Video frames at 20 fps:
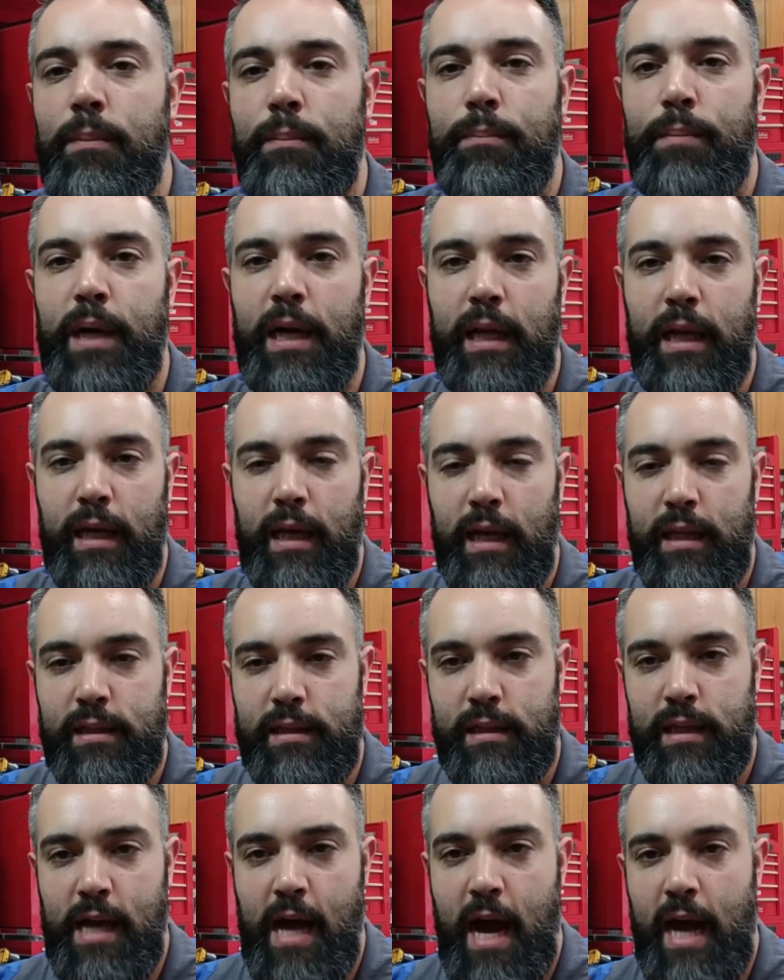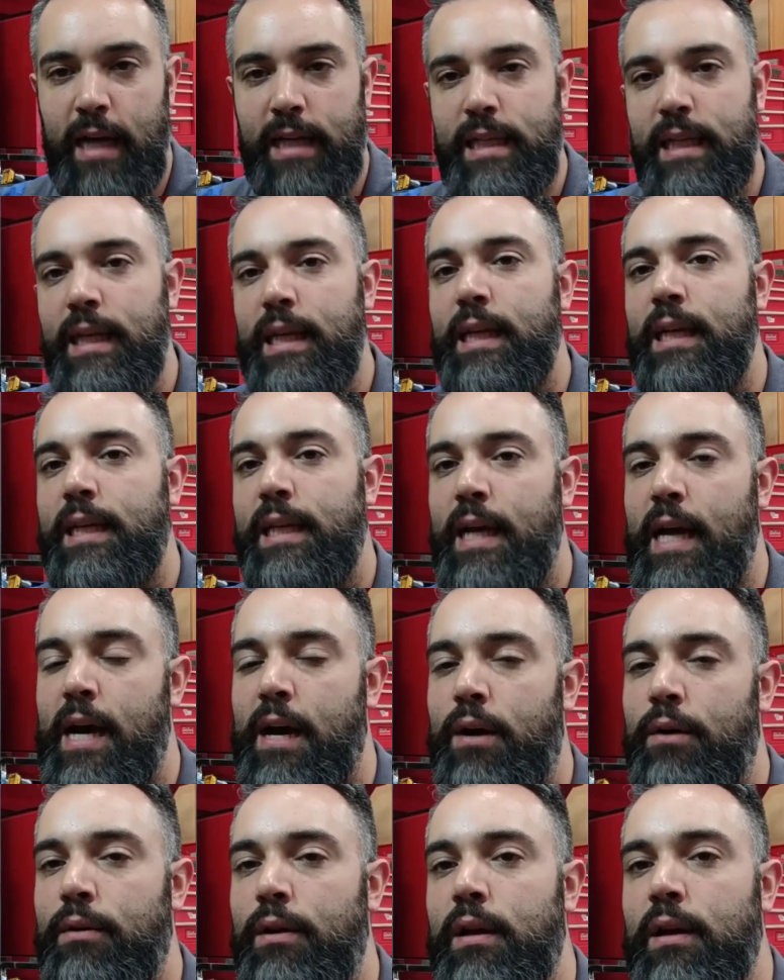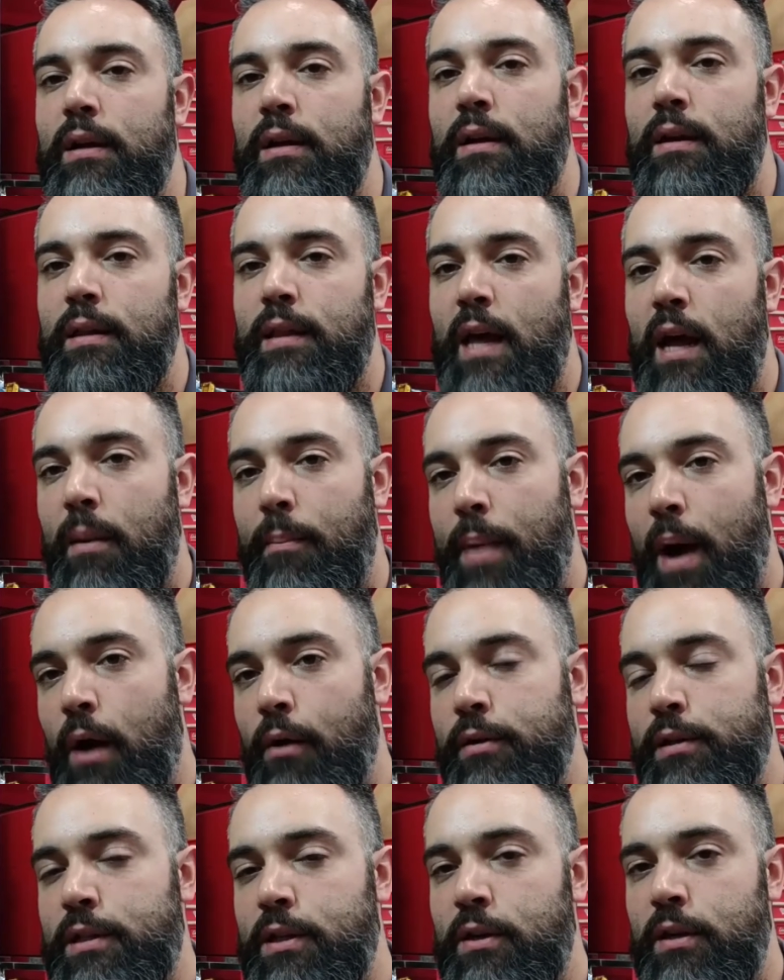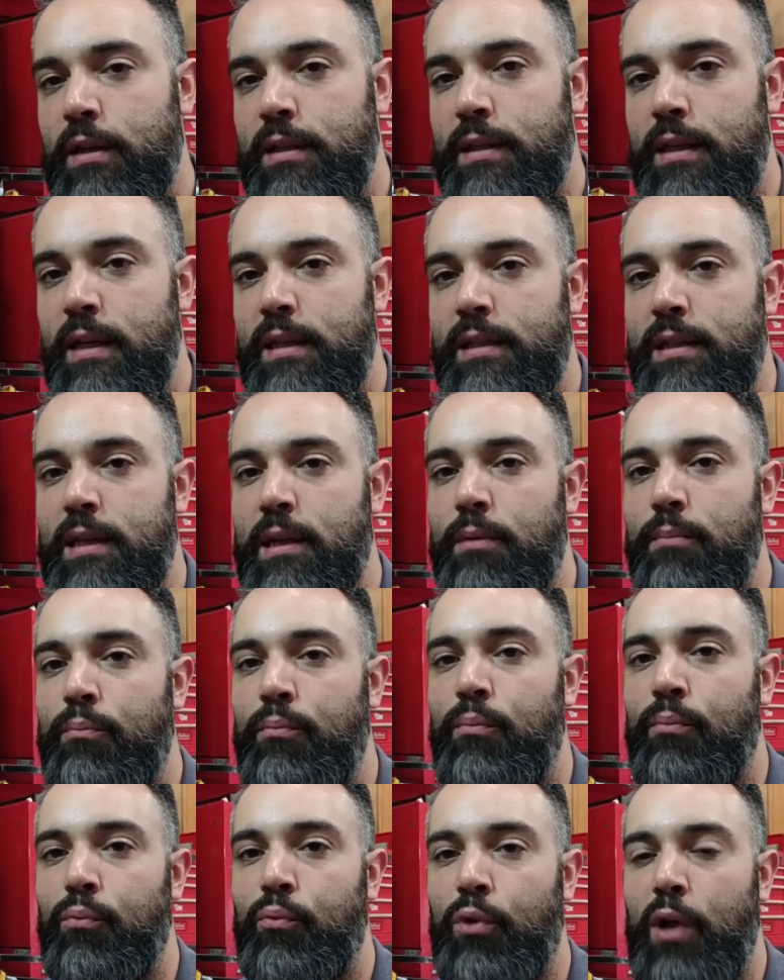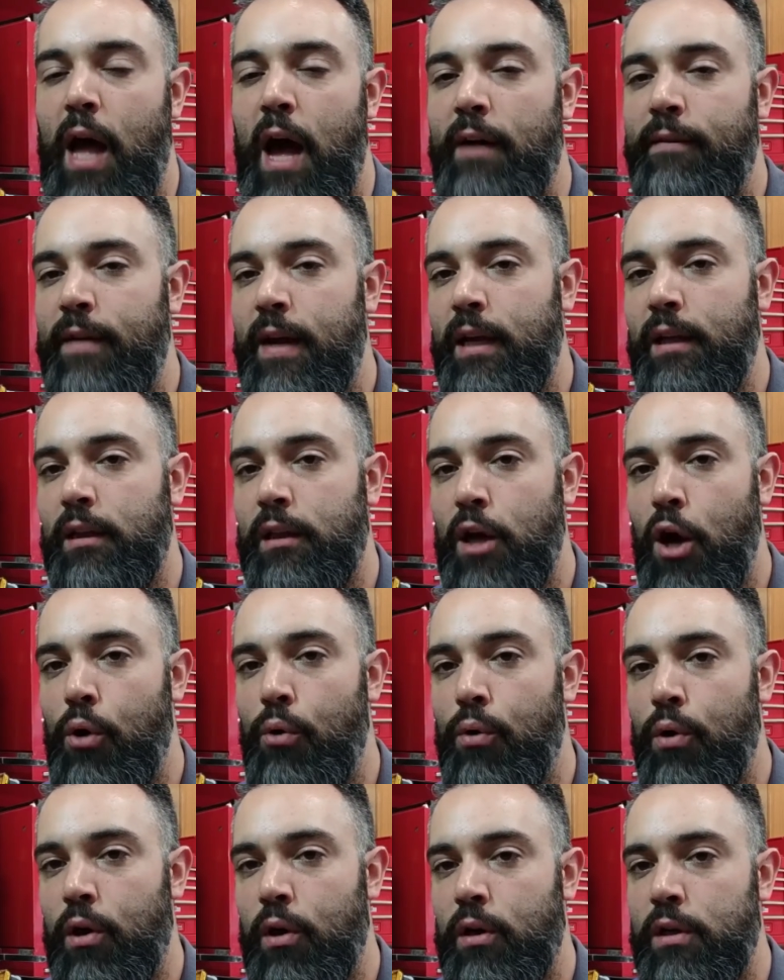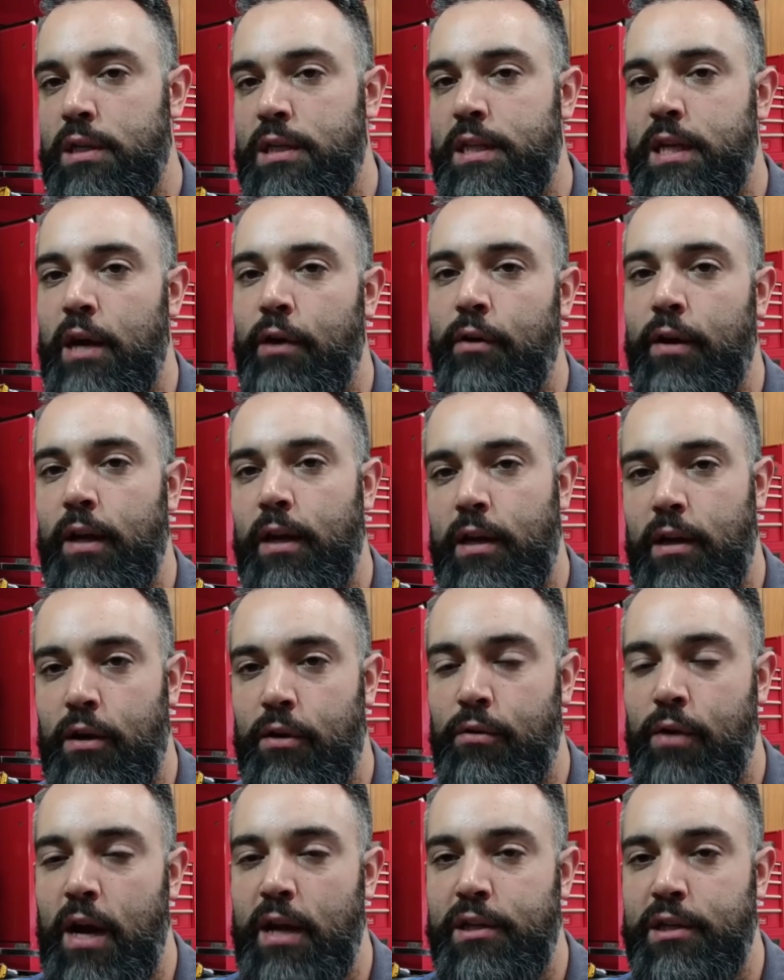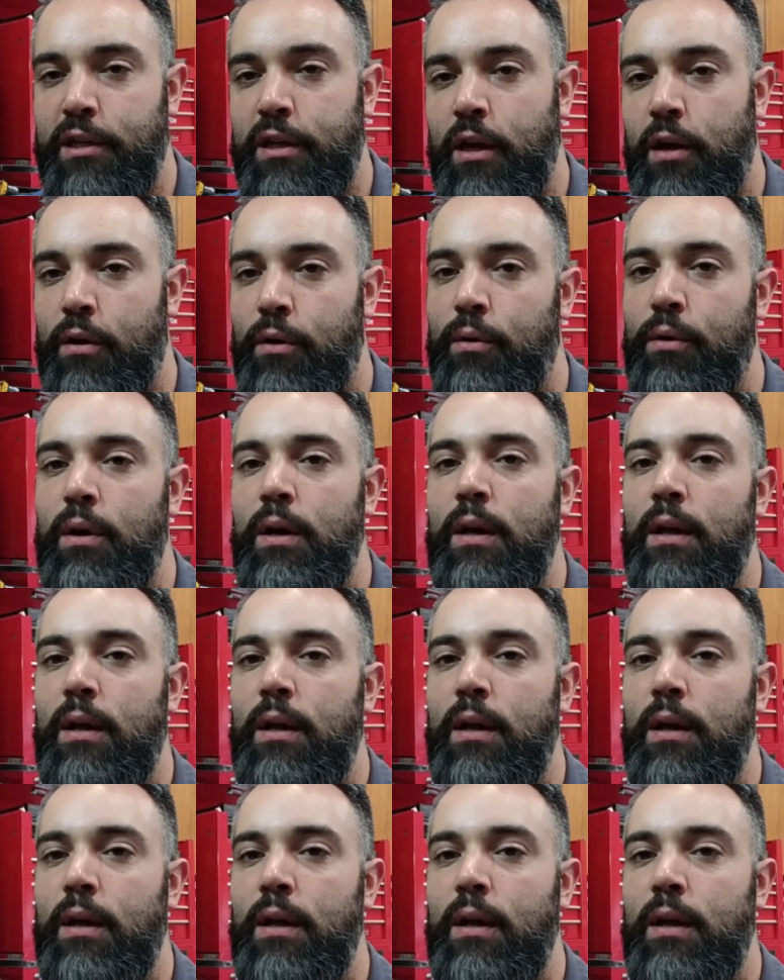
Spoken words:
but it gets the idea down that a power steering system will have a lower steering gear ratio